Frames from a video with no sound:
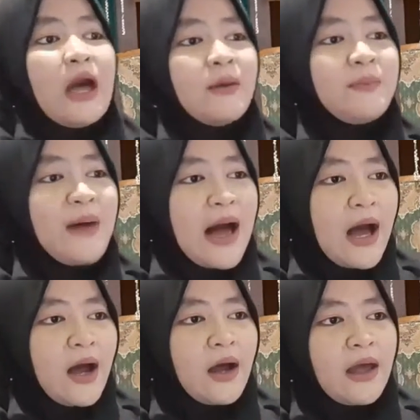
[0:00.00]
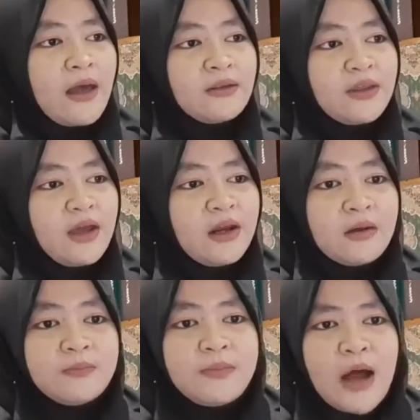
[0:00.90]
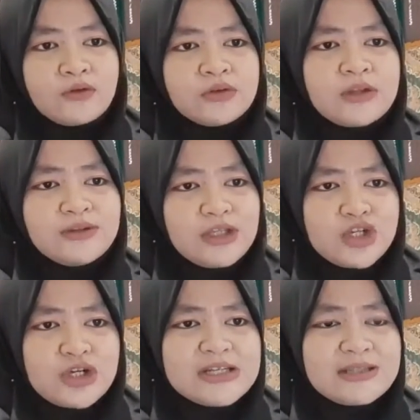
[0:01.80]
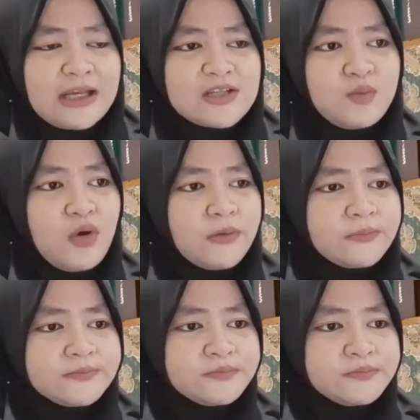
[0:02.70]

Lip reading: About the teacher's textbook.